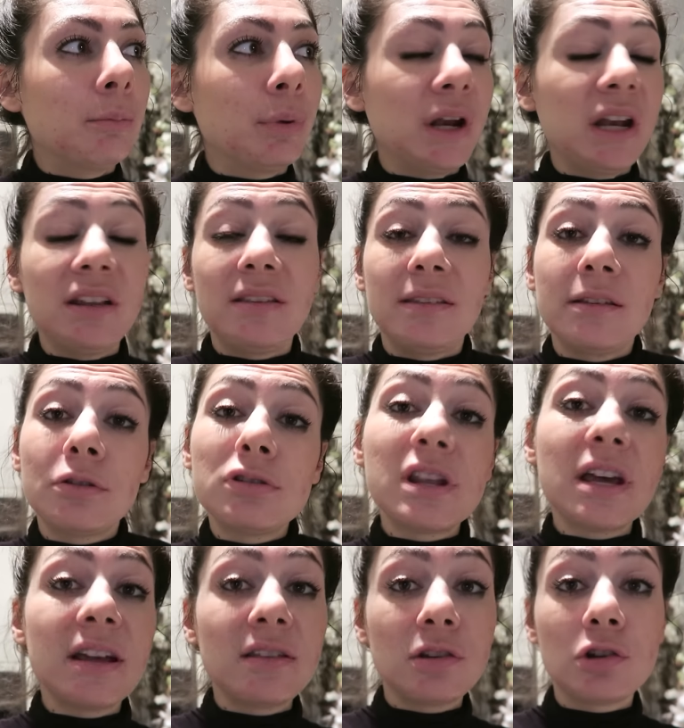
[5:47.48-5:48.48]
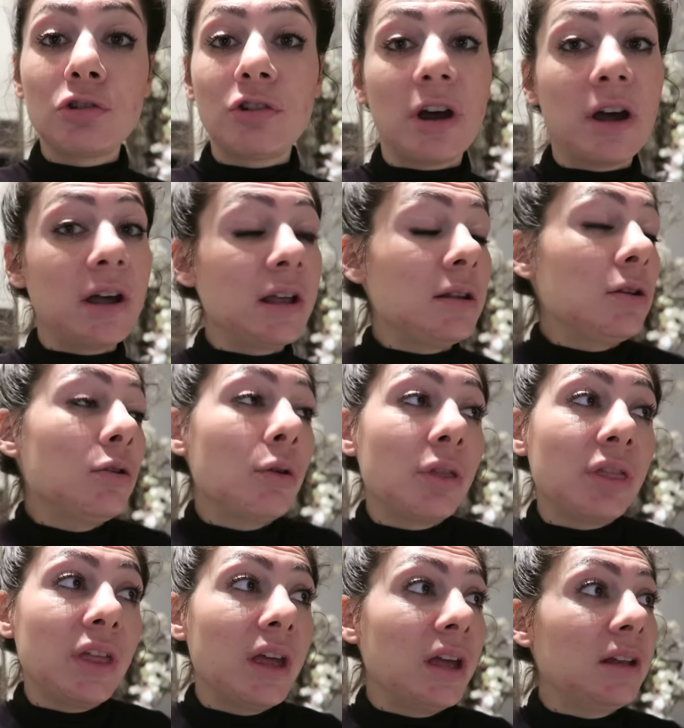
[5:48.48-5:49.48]
but it's still nice to try
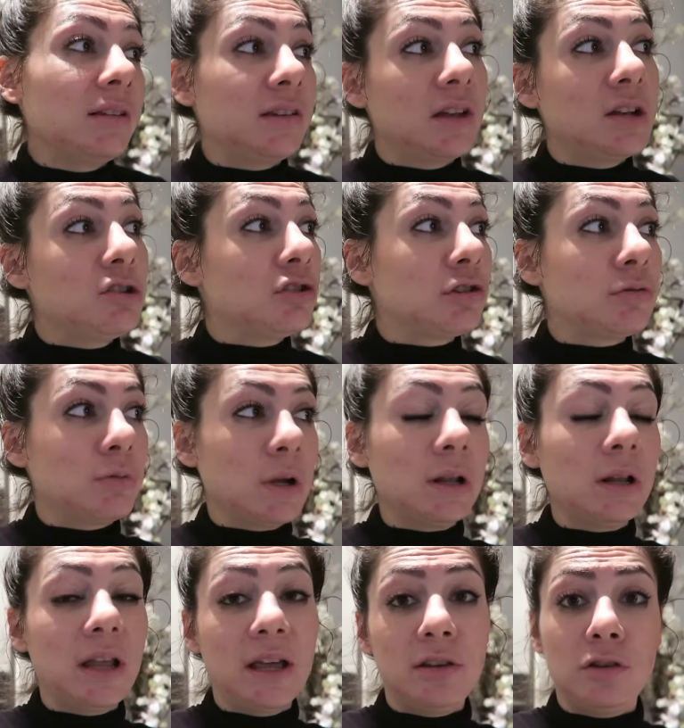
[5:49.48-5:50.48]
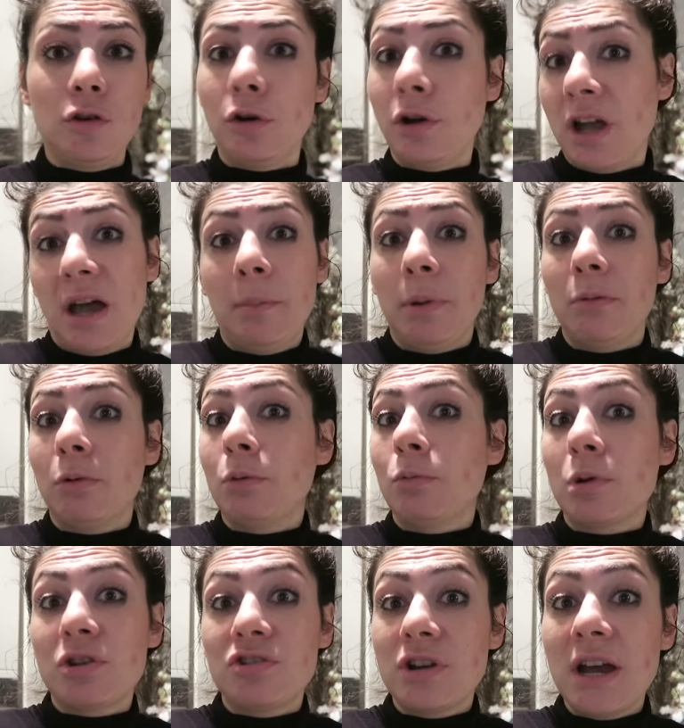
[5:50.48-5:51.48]
new things and just realize you're happy with
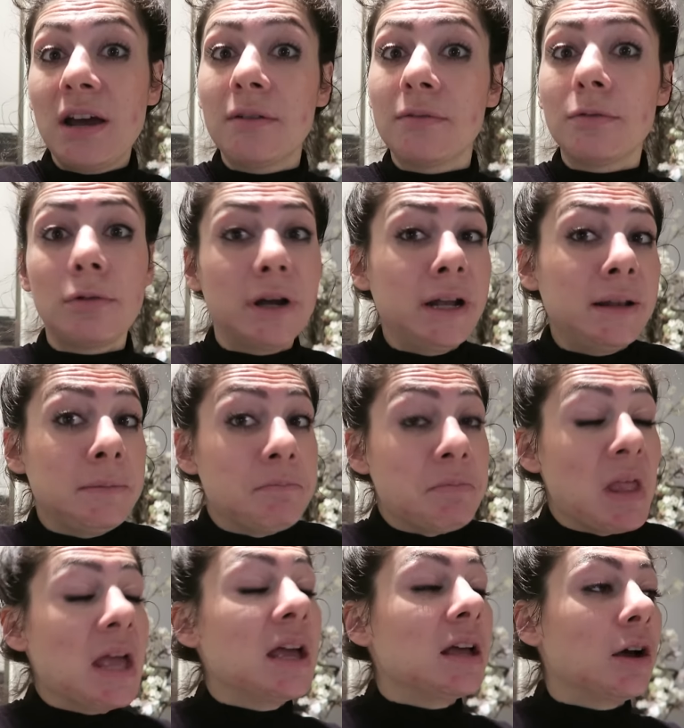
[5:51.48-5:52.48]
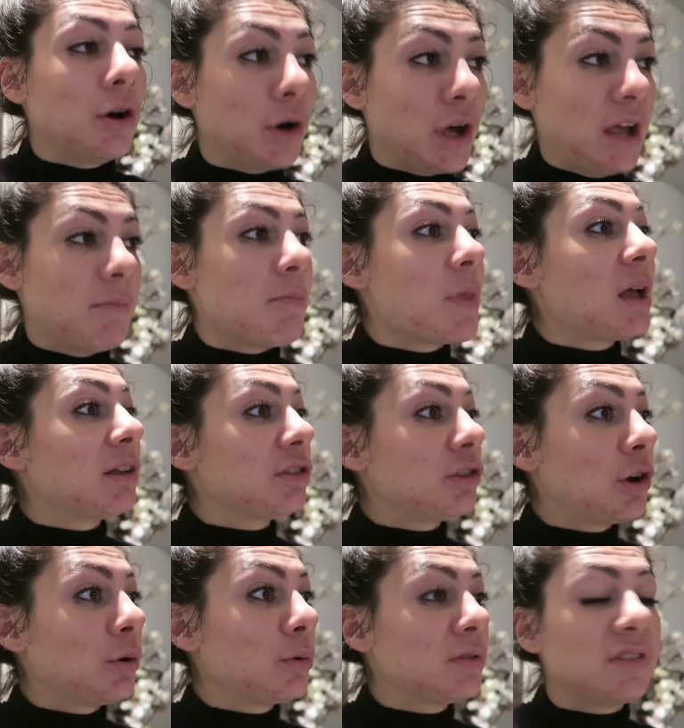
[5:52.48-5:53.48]
what you have, right? Okay,
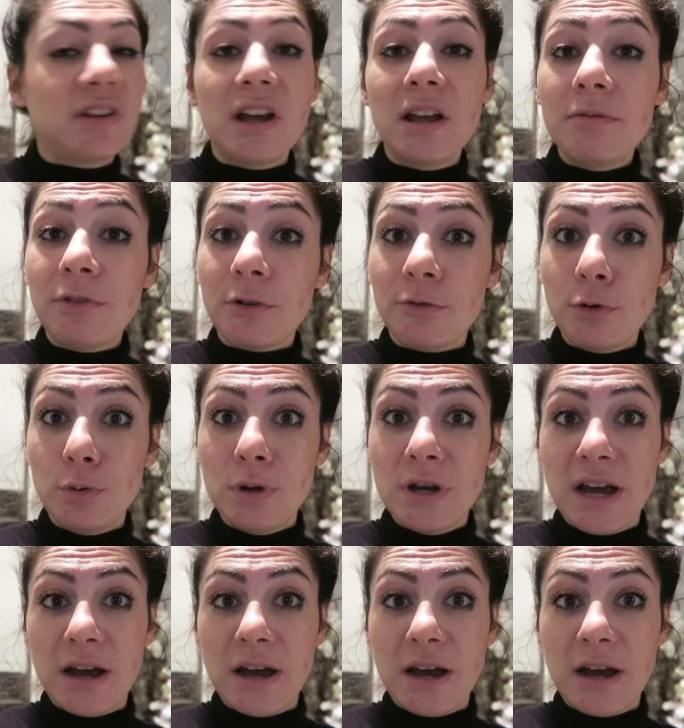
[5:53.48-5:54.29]
so time for food